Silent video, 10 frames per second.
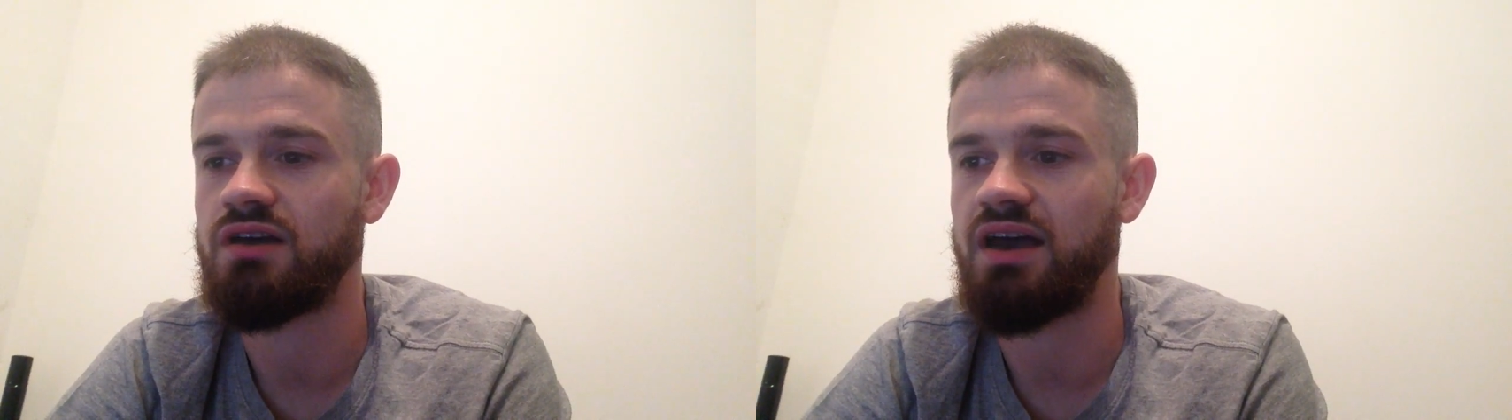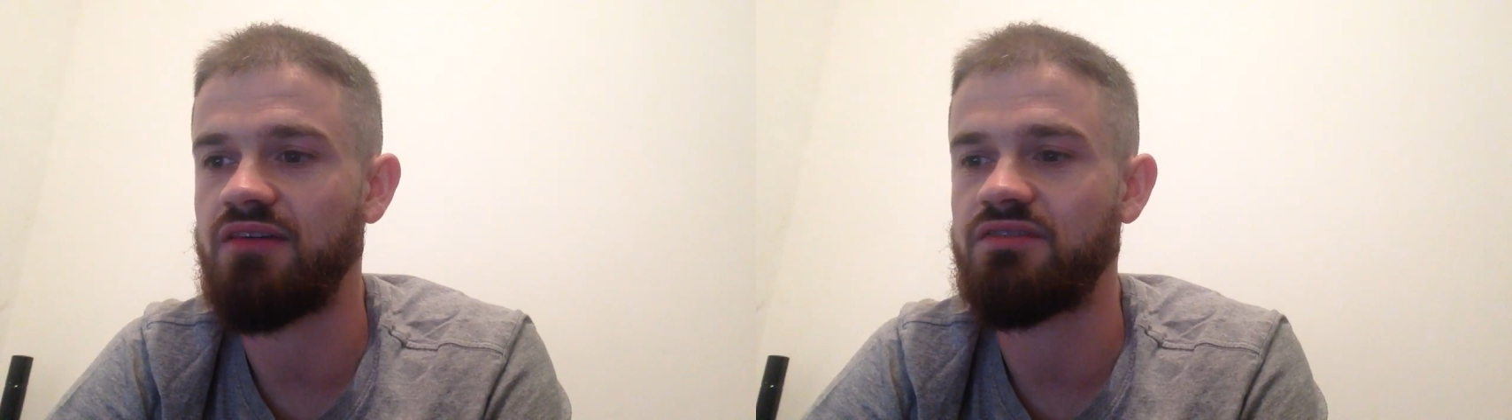
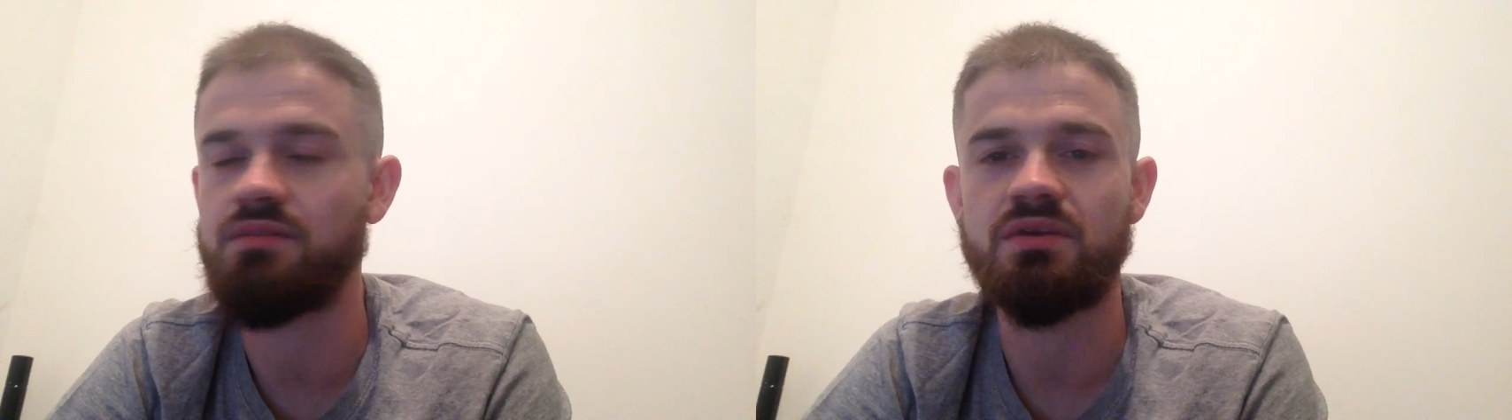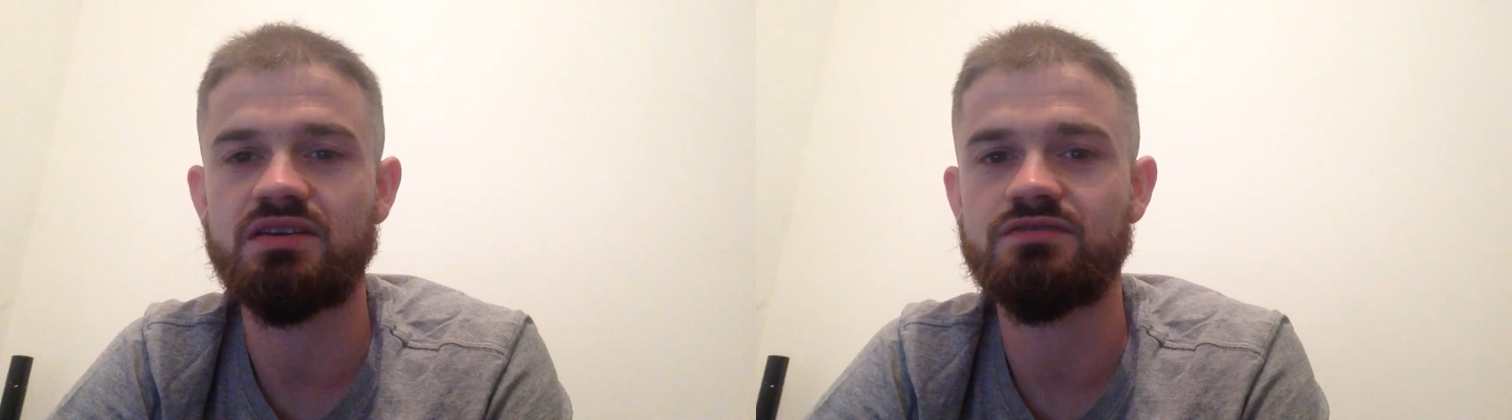have
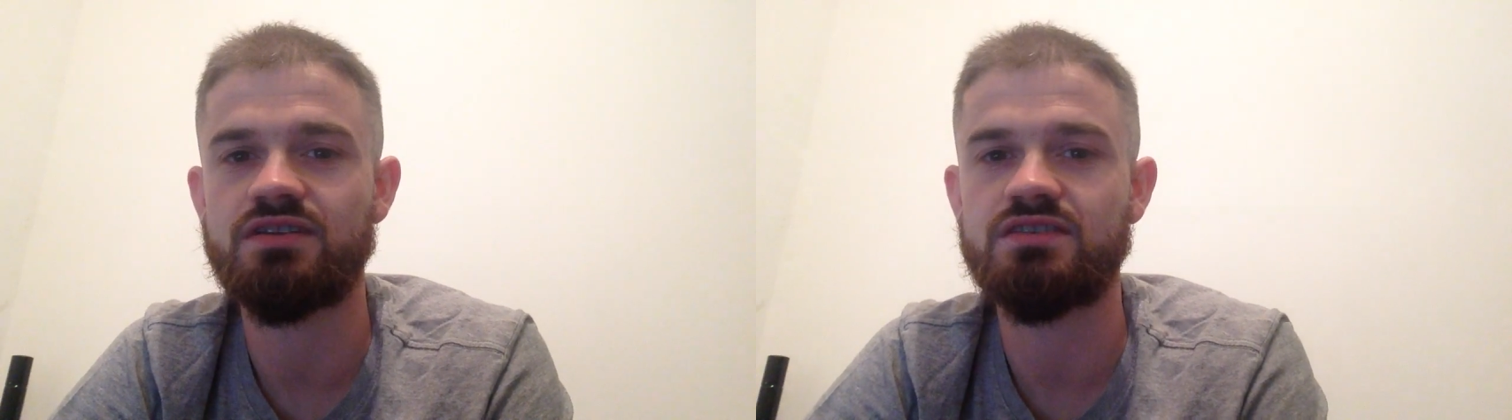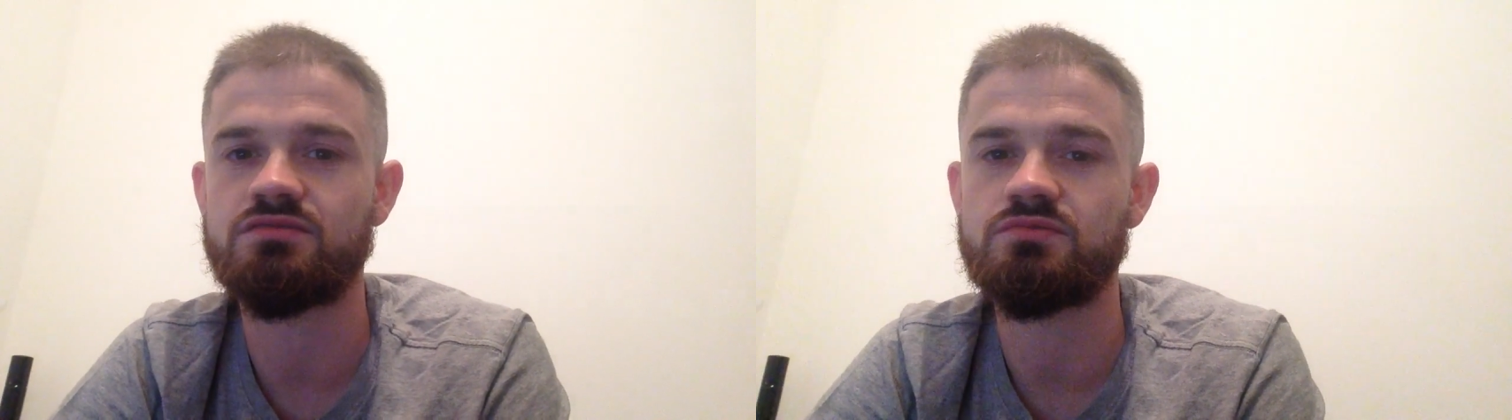them best
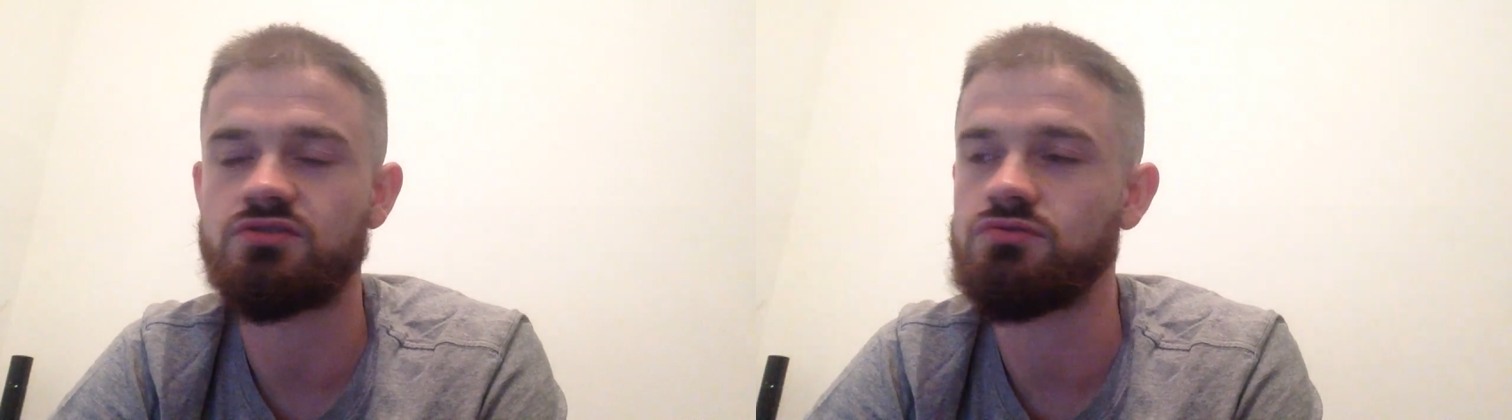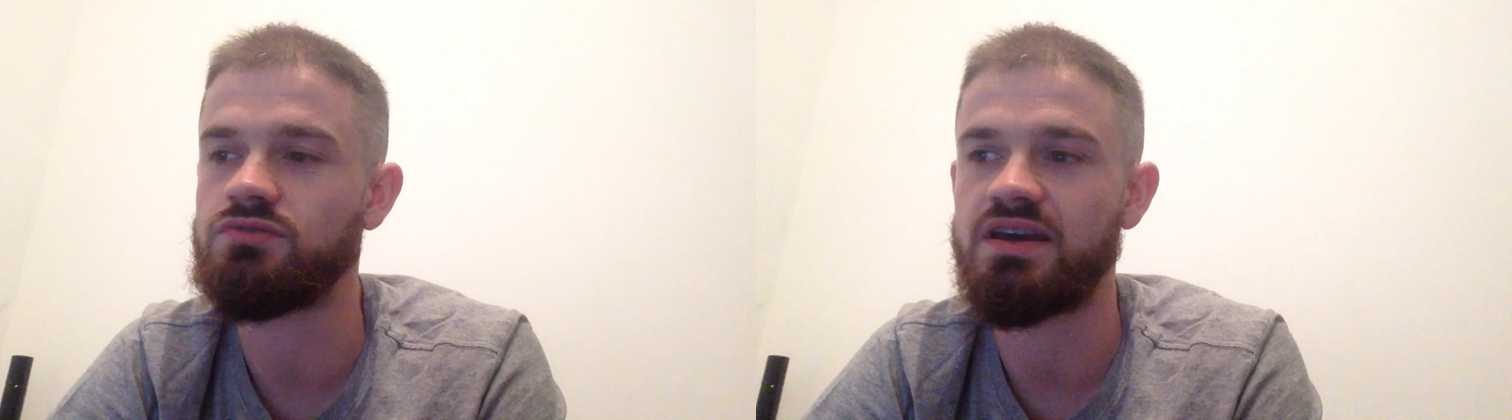friends from
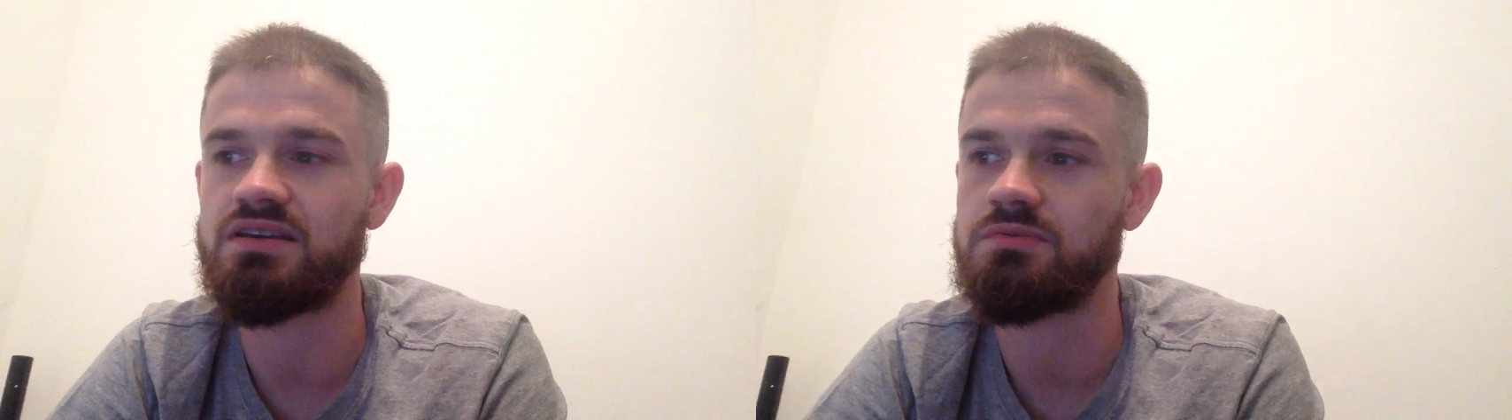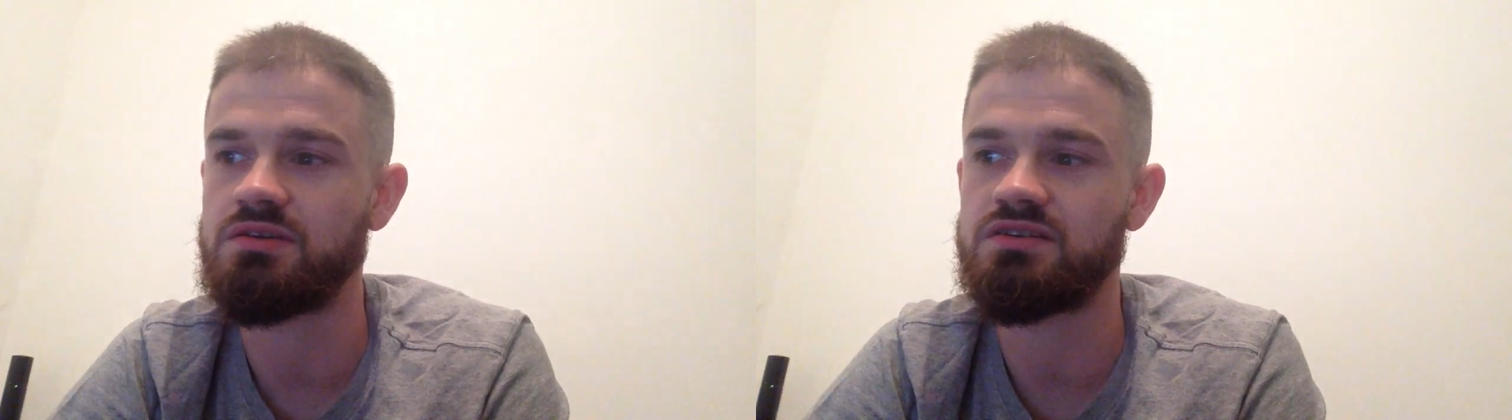school
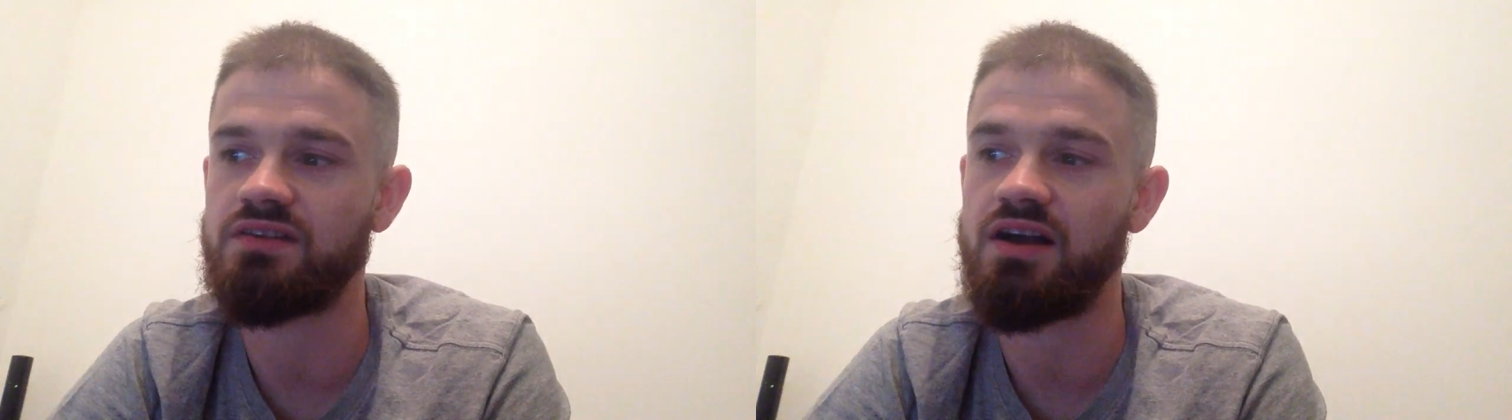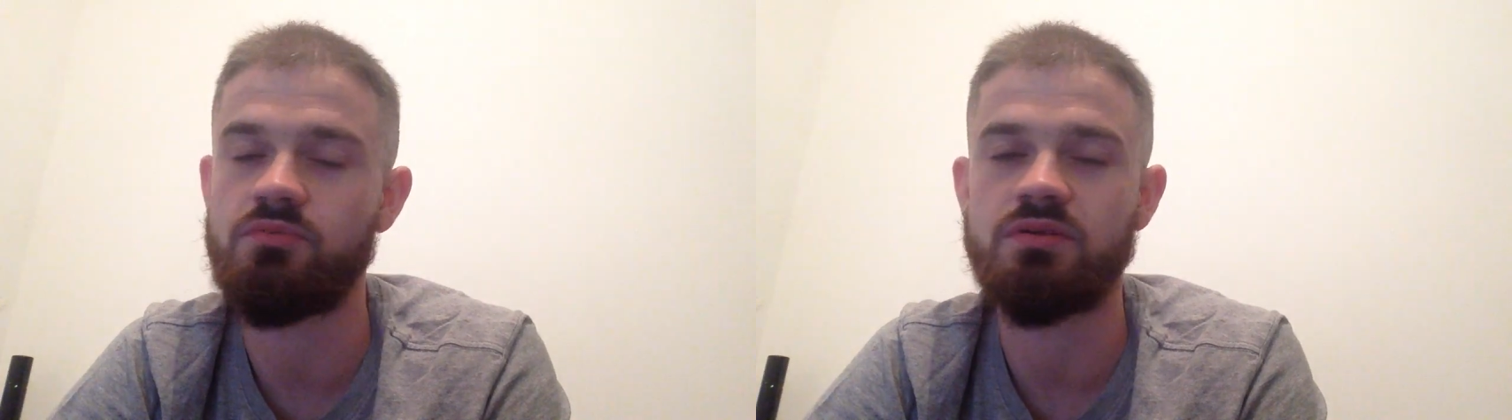days because of
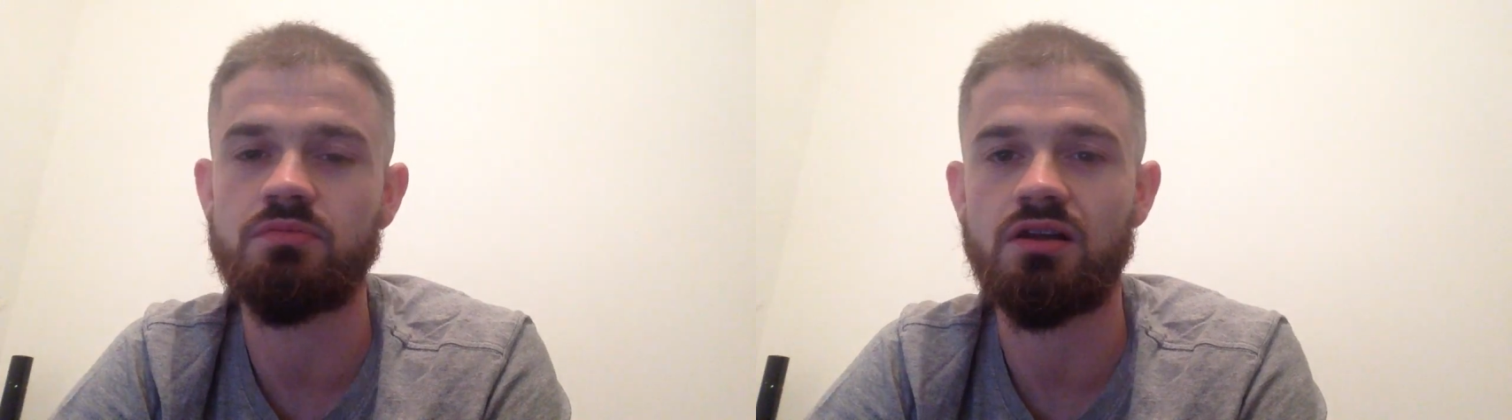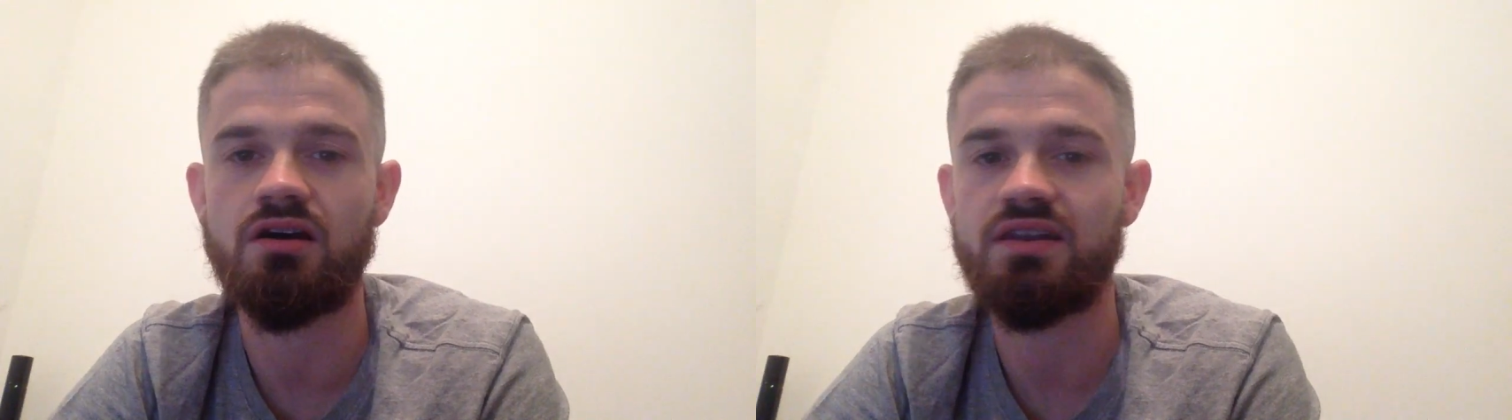how
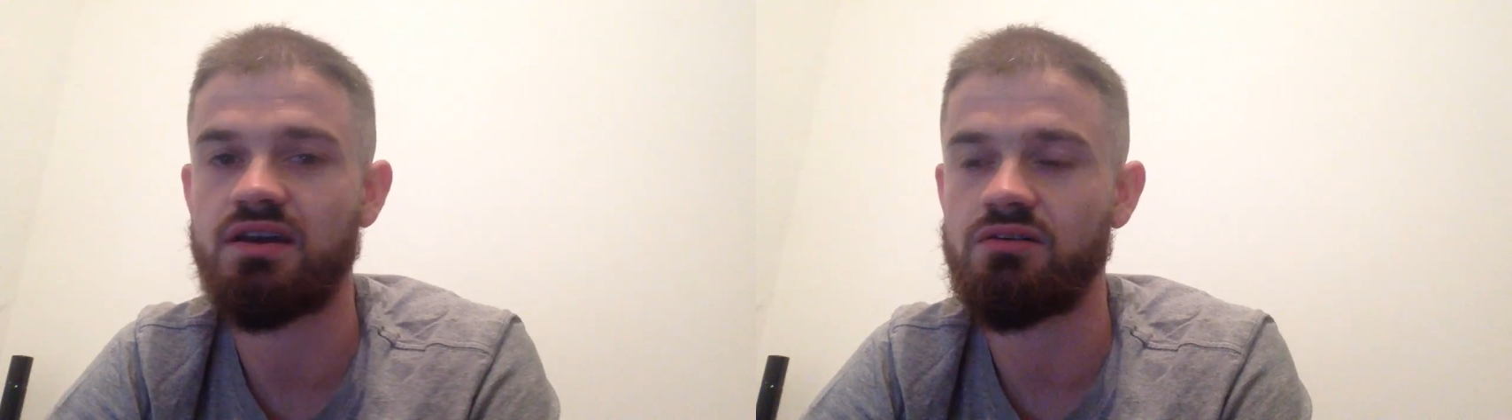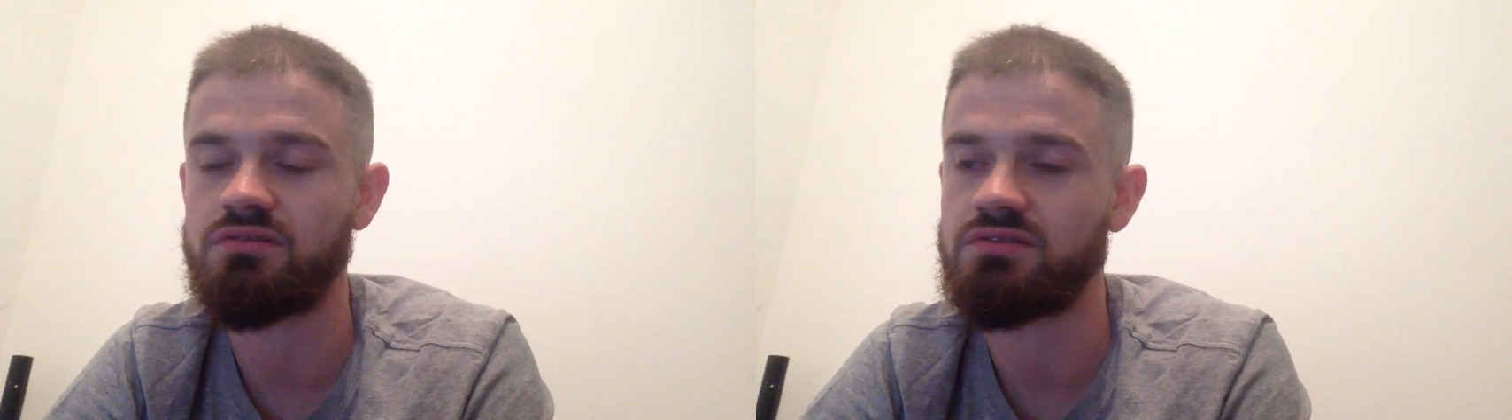people are
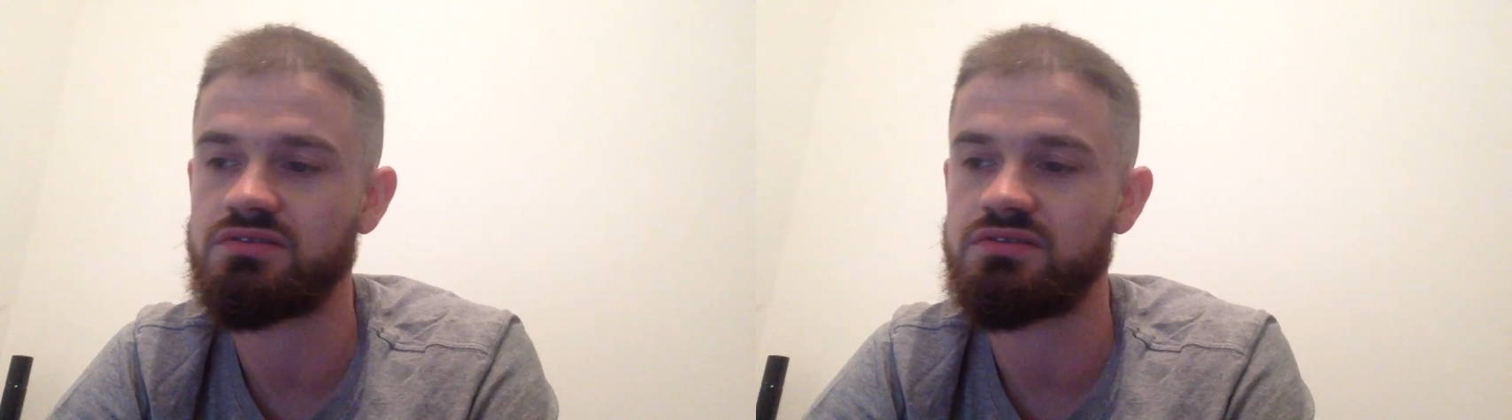now.